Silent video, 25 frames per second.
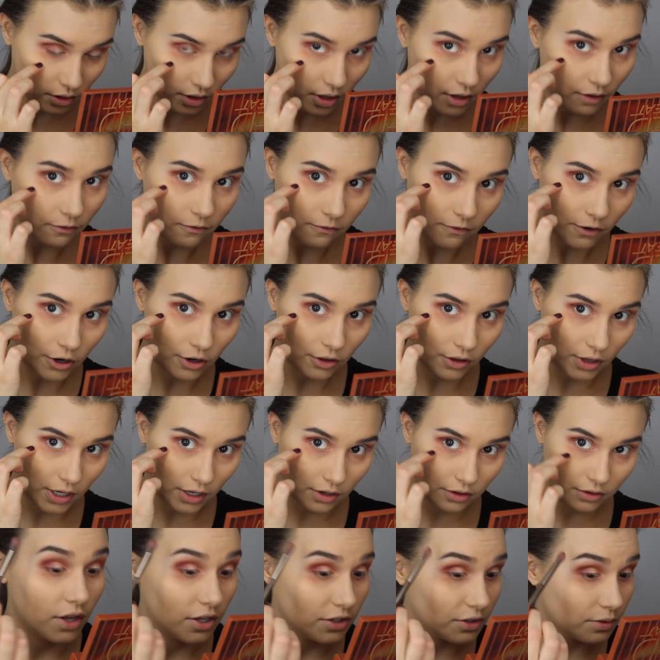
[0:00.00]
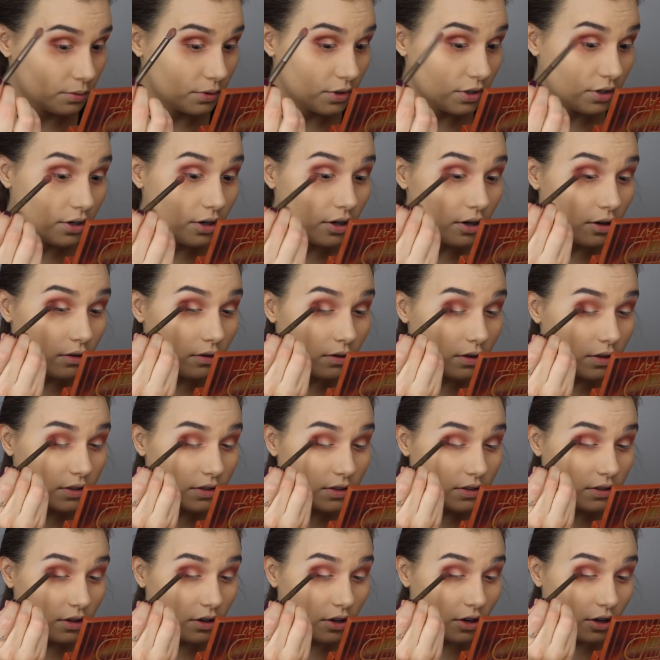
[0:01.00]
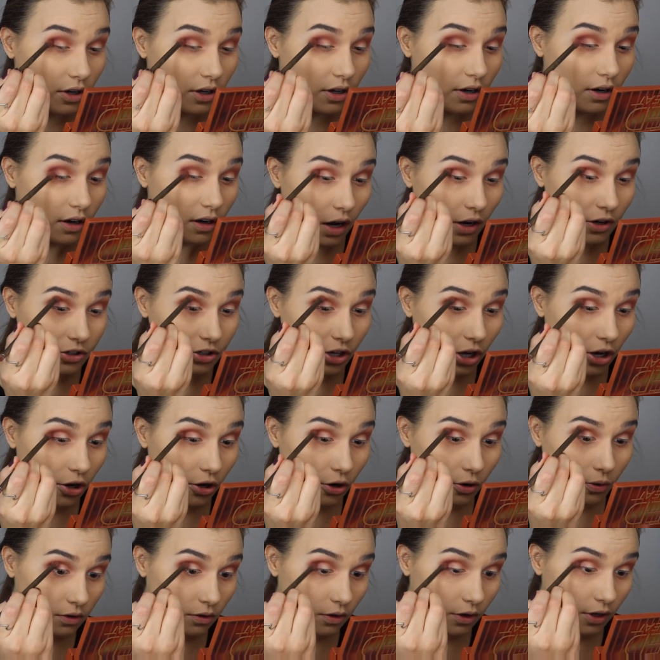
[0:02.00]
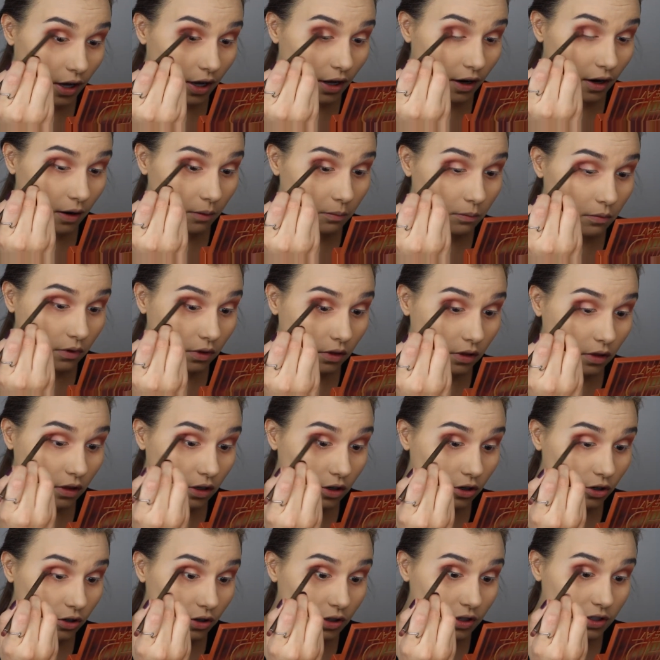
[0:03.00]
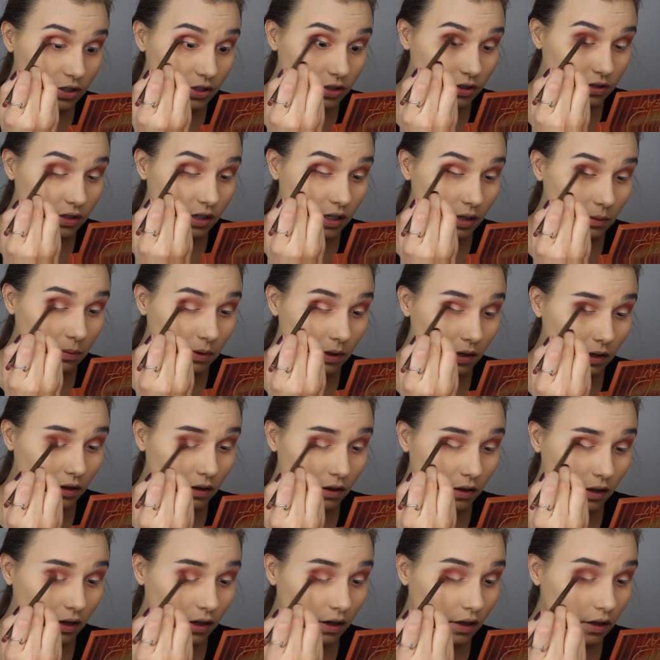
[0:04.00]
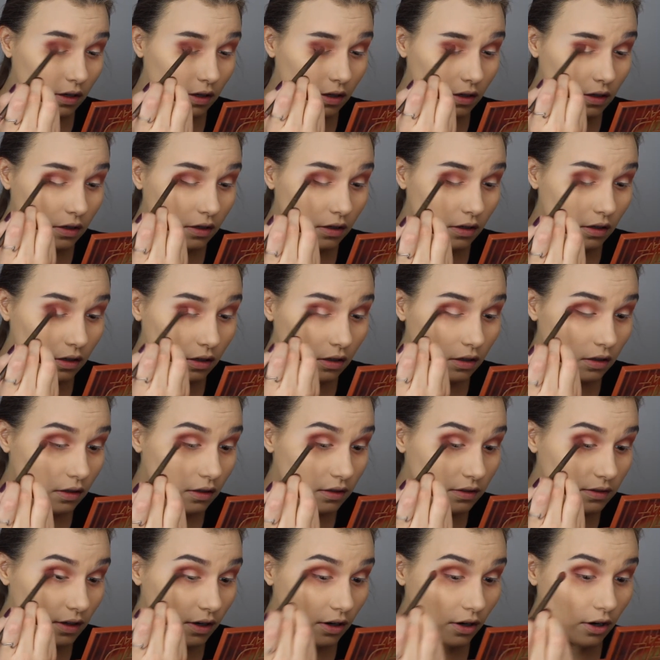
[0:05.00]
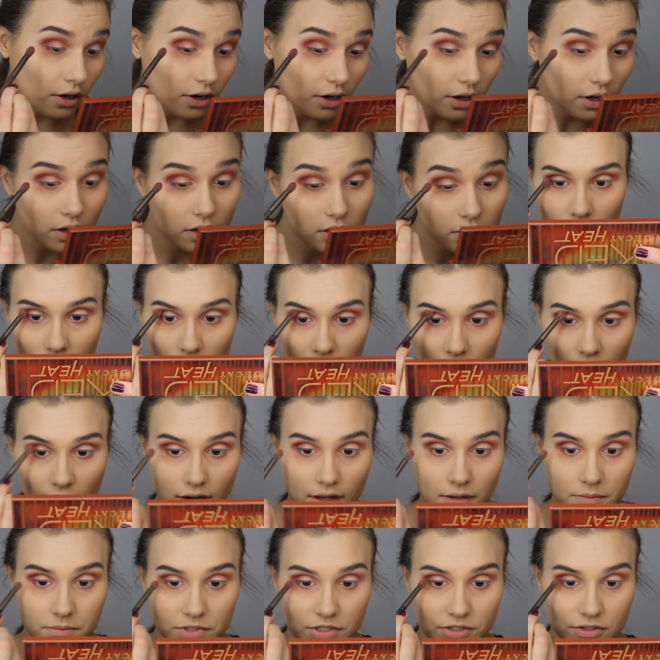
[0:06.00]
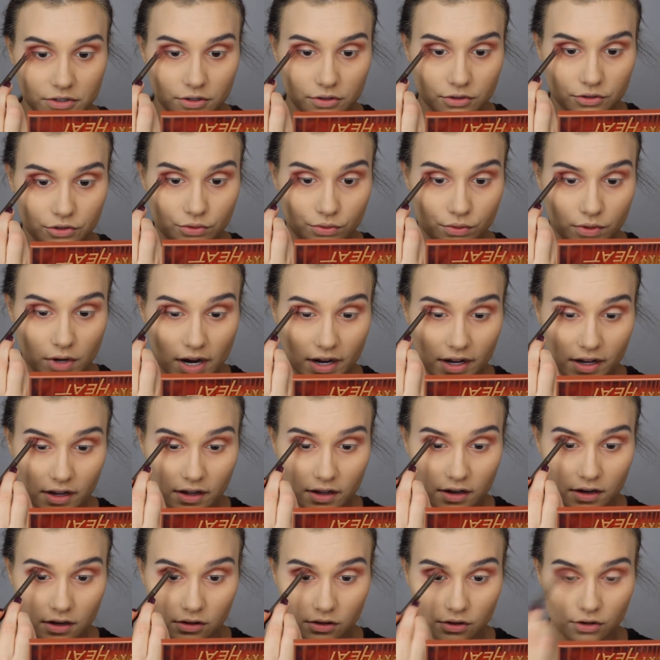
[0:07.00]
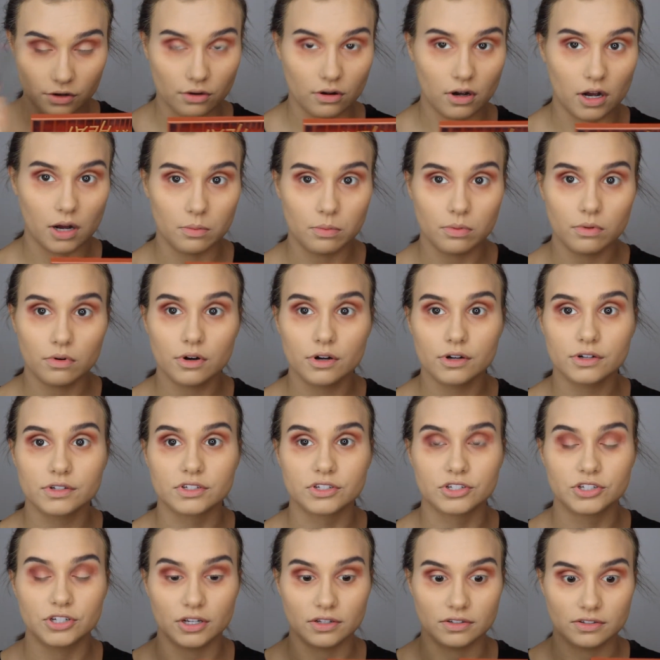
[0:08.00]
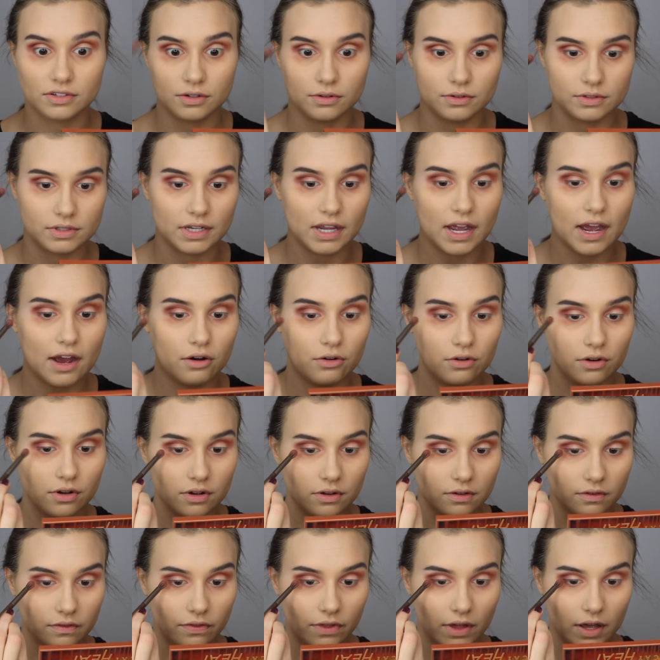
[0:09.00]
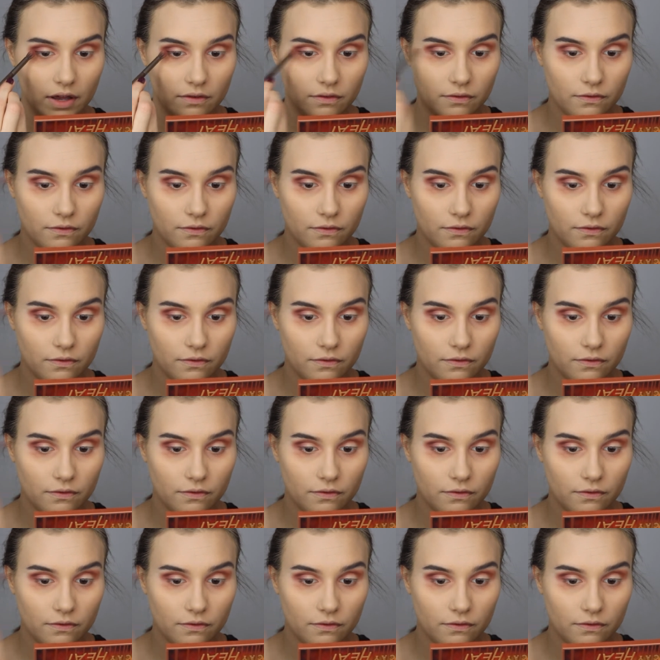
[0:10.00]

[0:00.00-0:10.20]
at that fallout. That's when you know it's a good eyeshadow. So again, I'm literally just keeping it like in this area. Again, I'm still dragging it a little upwards just so it's out of that